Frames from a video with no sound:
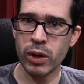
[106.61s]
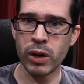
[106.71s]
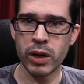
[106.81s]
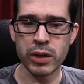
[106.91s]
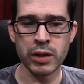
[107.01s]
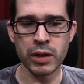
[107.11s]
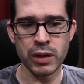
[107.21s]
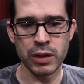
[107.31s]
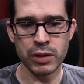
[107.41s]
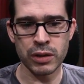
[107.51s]
on
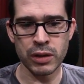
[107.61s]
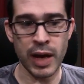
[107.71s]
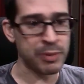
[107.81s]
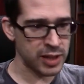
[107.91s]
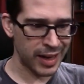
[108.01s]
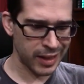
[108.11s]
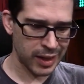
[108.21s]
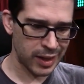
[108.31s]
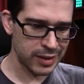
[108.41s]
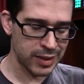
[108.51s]
uh,
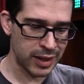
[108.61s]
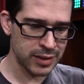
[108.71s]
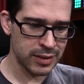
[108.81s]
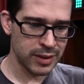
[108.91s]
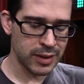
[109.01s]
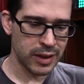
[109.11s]
episodic content